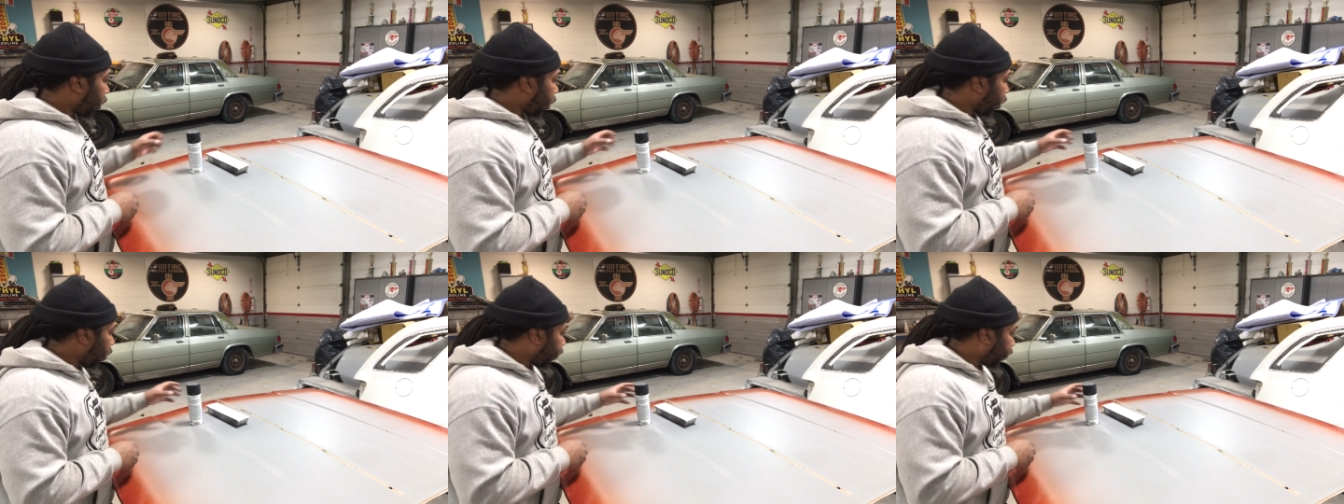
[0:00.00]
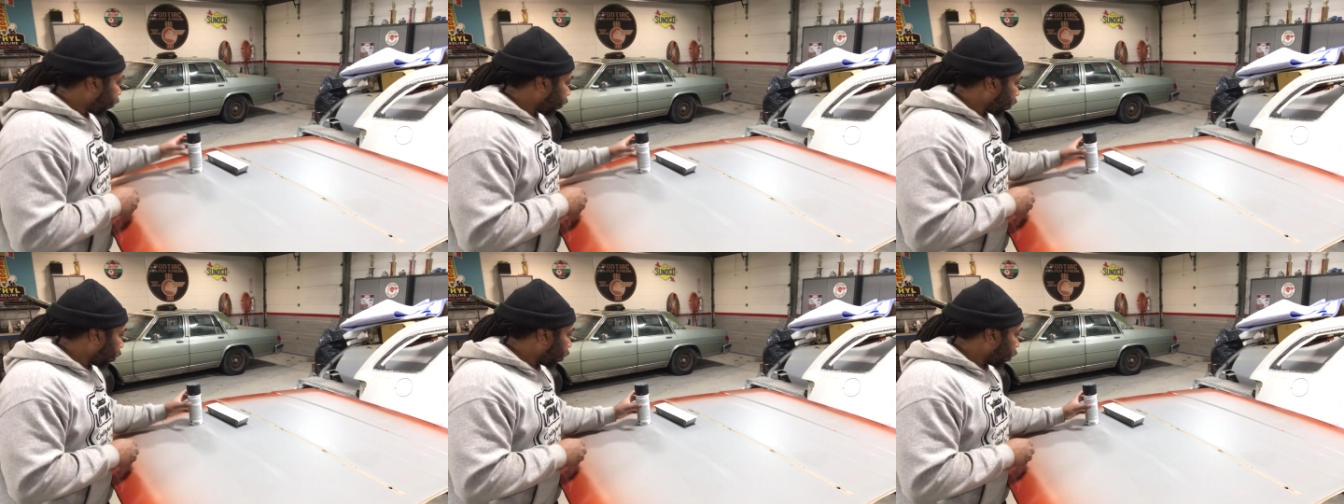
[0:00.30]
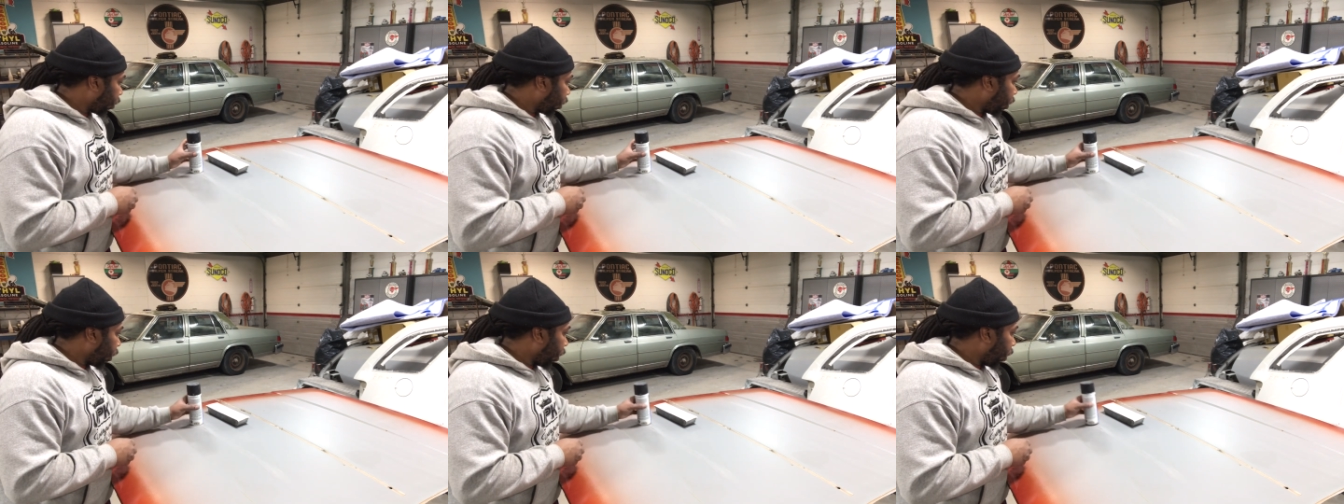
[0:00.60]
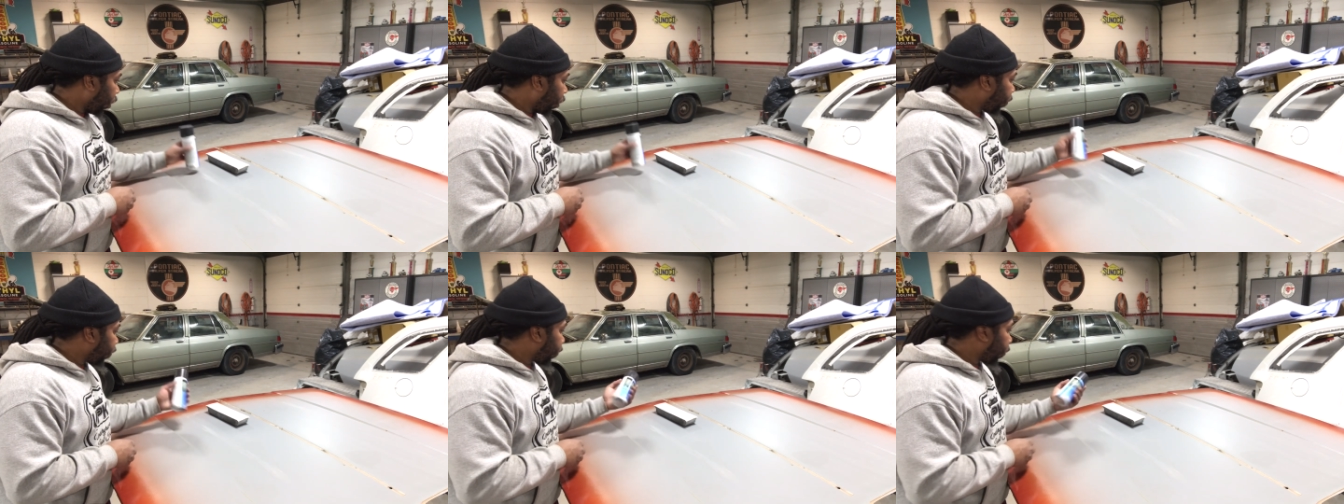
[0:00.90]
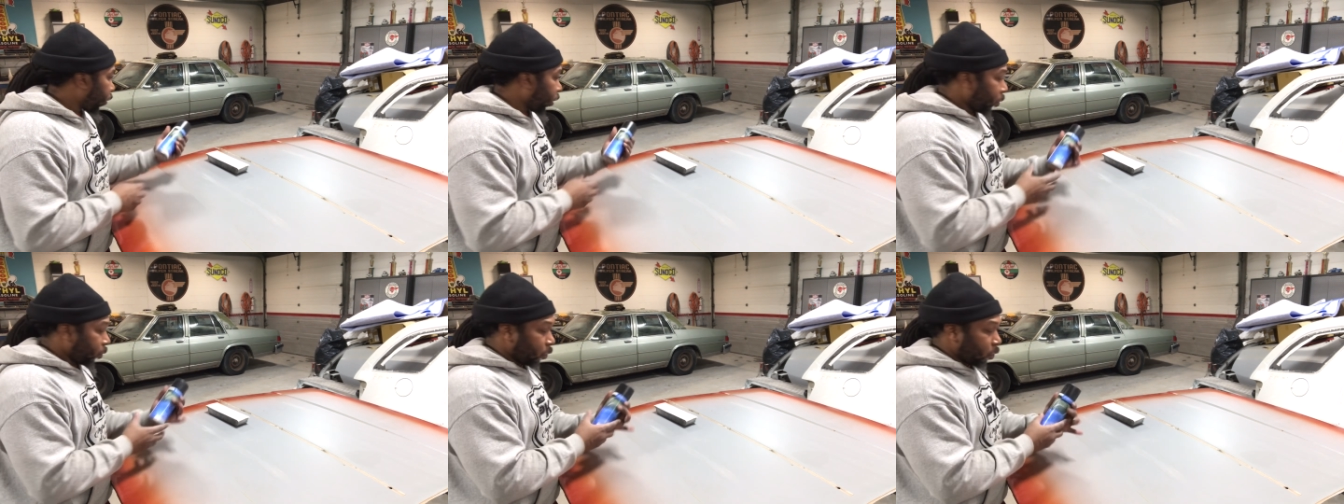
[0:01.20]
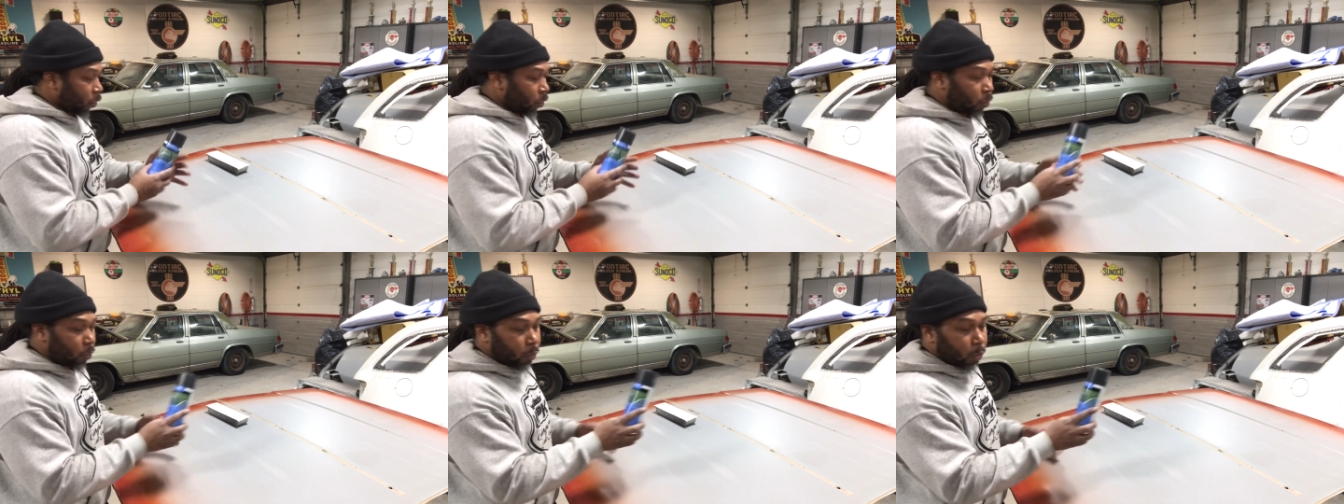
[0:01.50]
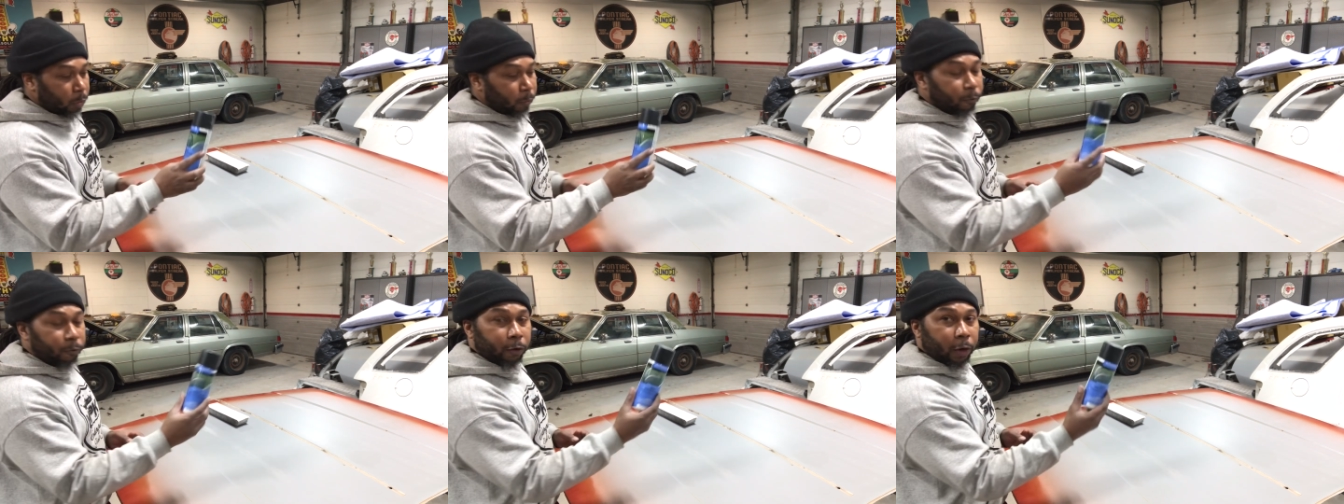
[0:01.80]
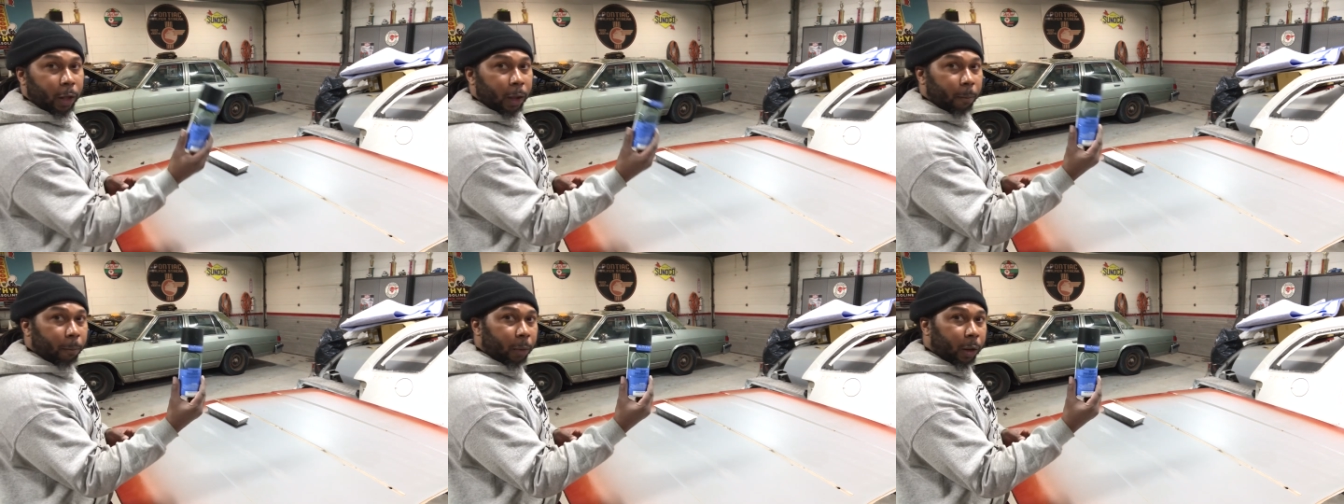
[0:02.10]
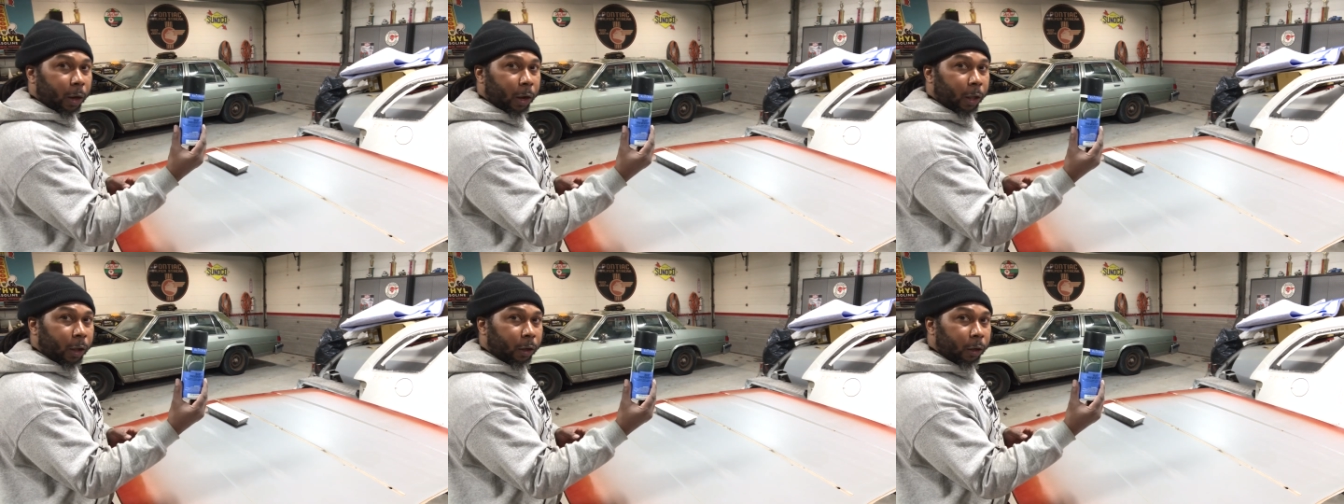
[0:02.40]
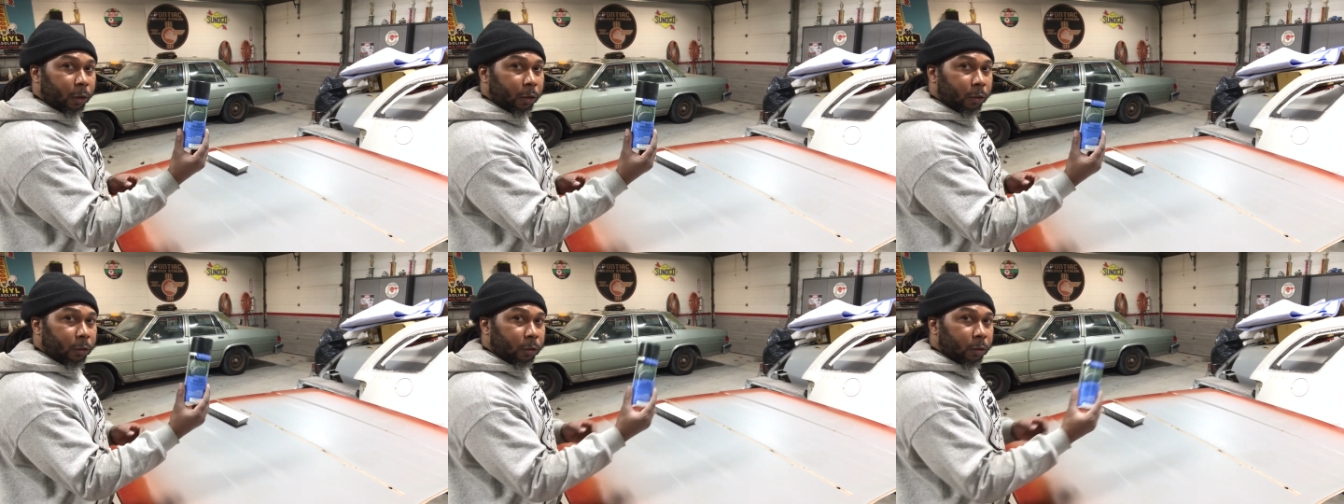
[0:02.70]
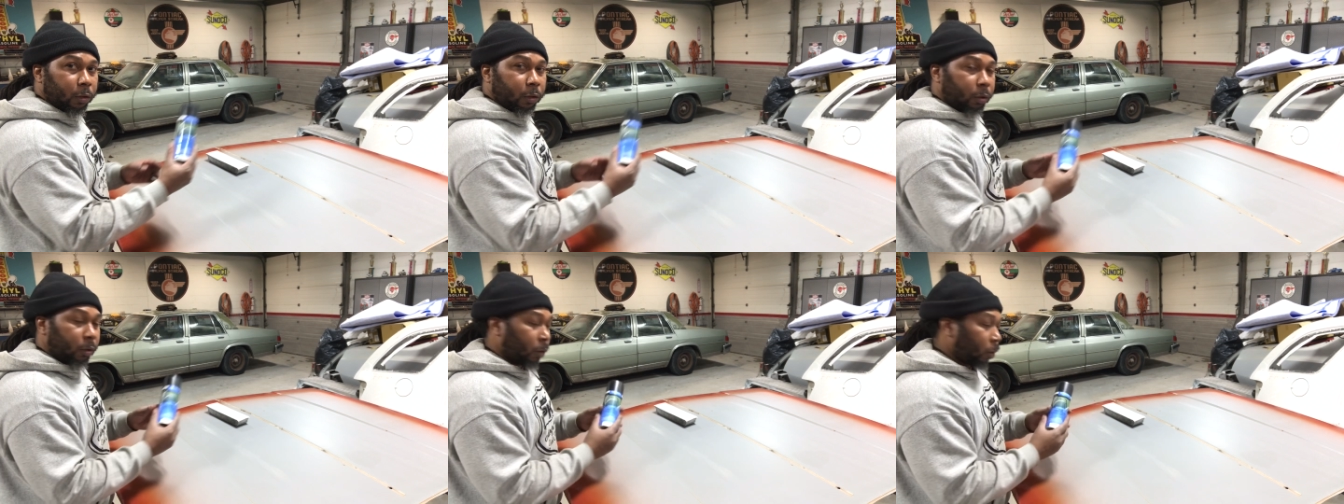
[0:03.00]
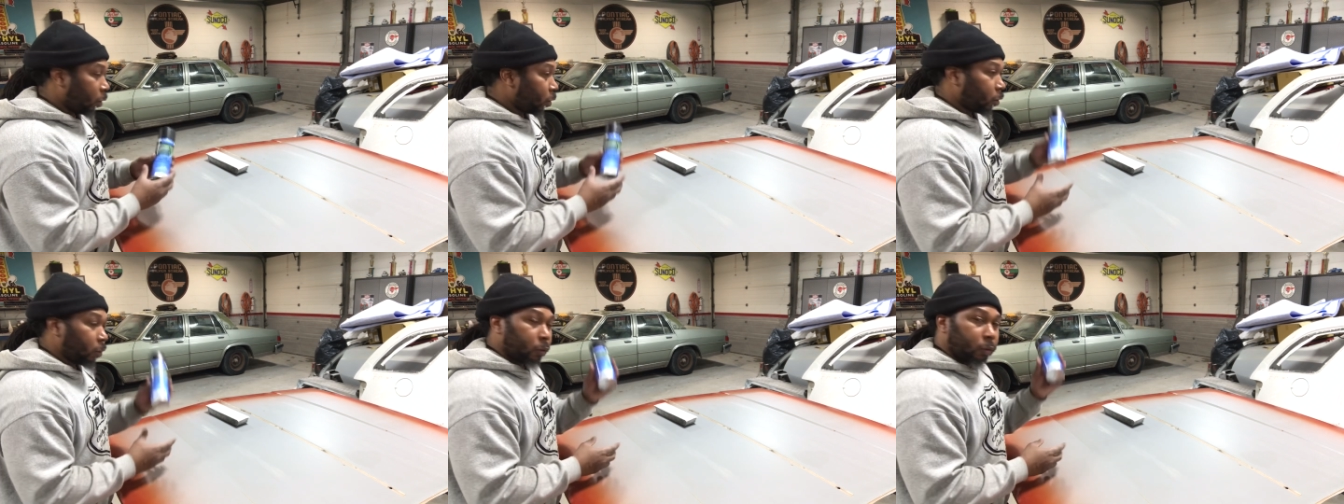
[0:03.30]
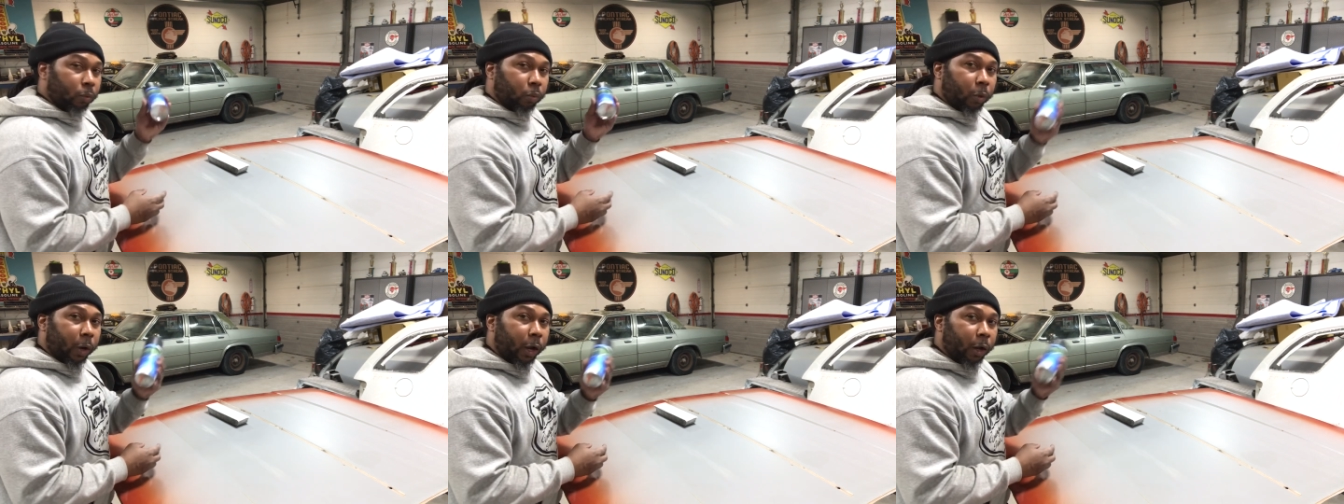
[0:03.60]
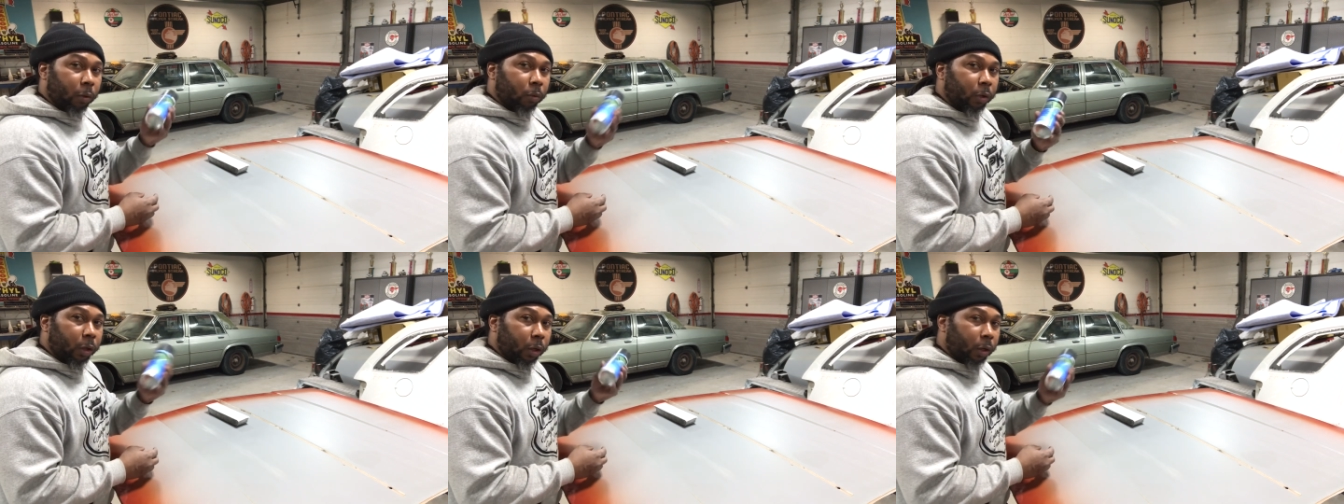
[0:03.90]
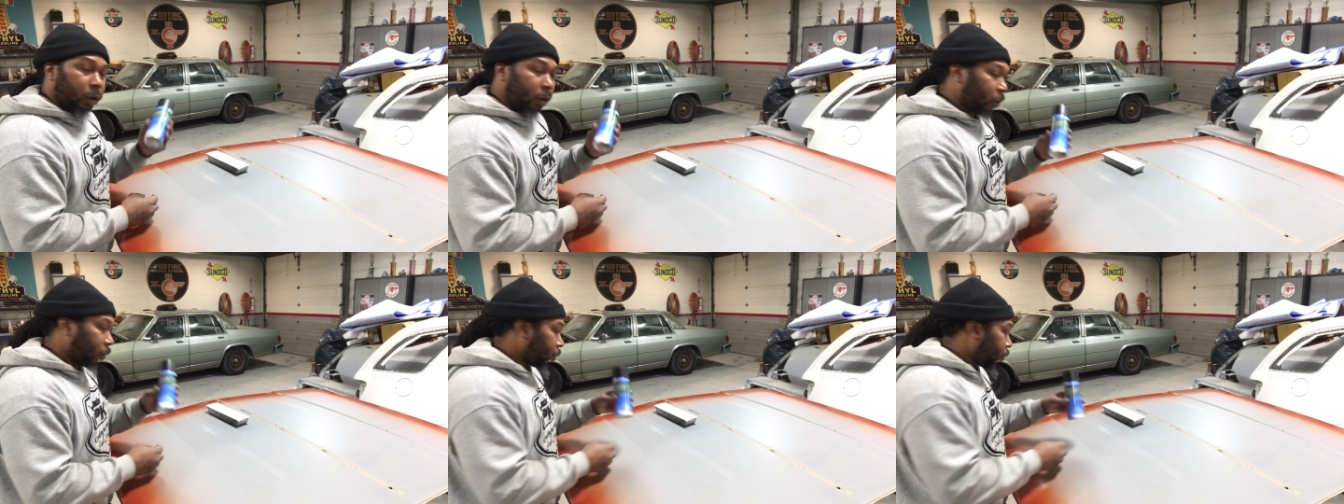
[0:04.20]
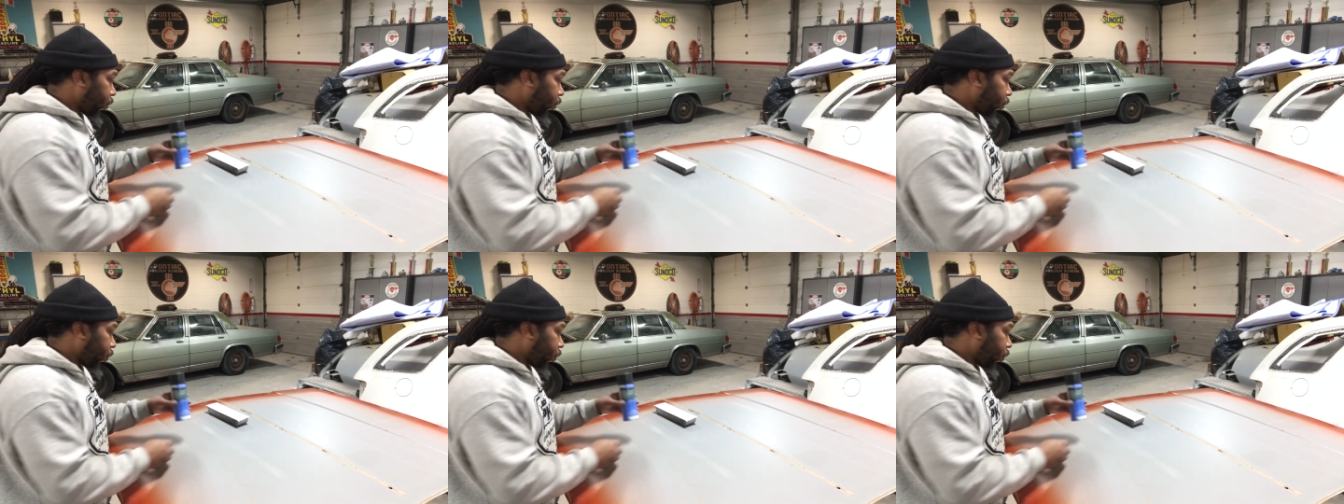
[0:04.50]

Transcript: And for today, I'm just using flat black rattle can,